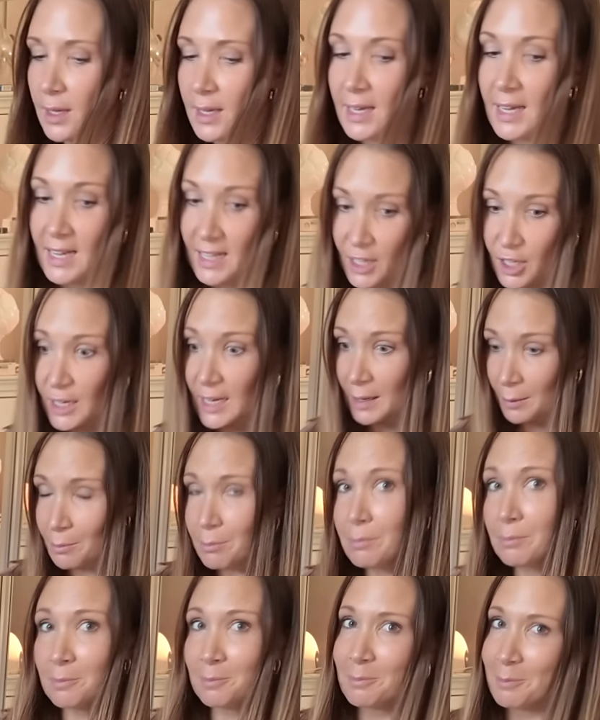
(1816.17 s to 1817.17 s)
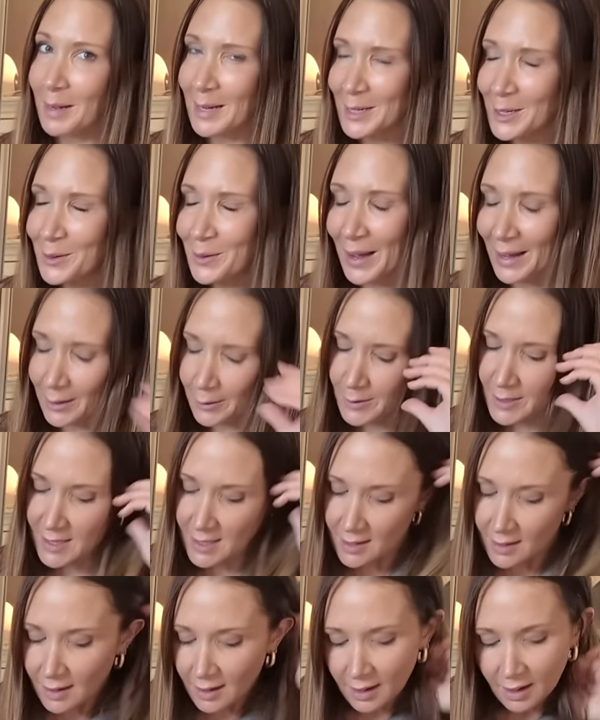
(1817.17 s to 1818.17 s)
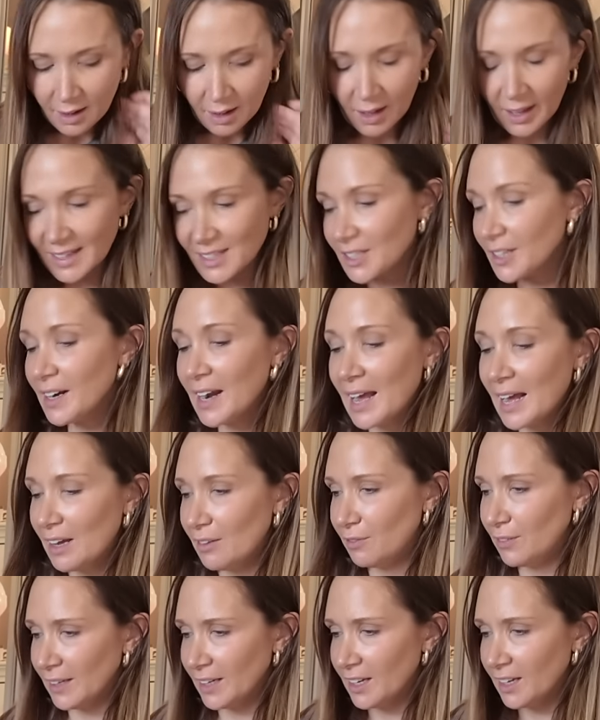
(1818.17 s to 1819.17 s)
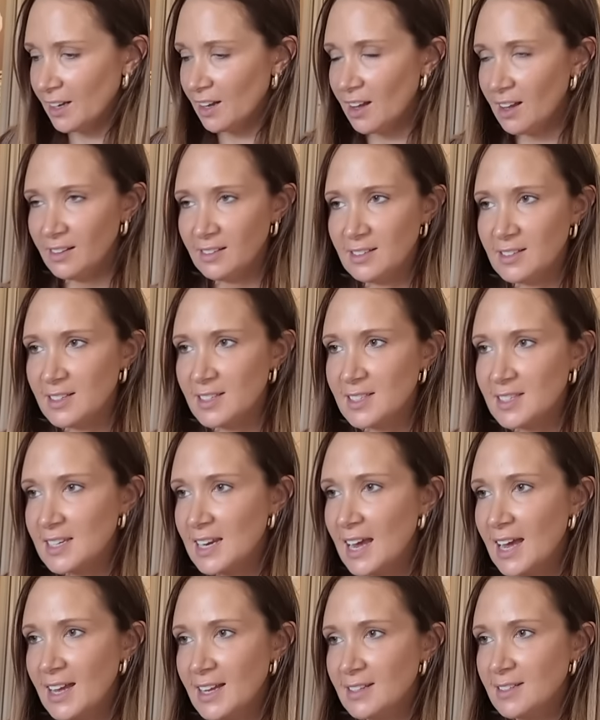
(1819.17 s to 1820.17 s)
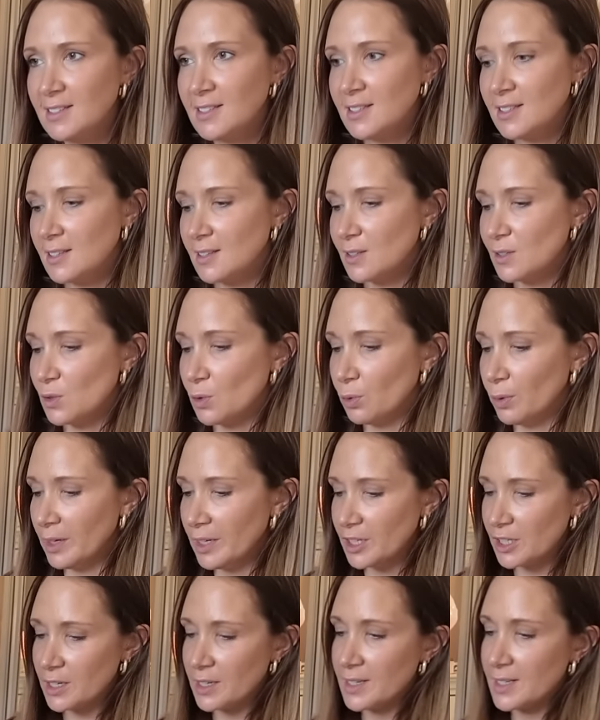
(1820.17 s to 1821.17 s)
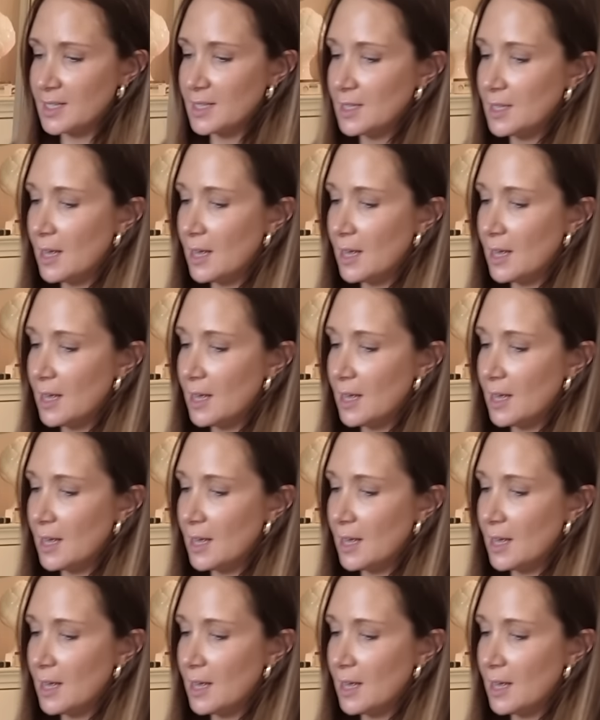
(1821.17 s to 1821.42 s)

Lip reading: in my new house, I don't have like an understairs storage because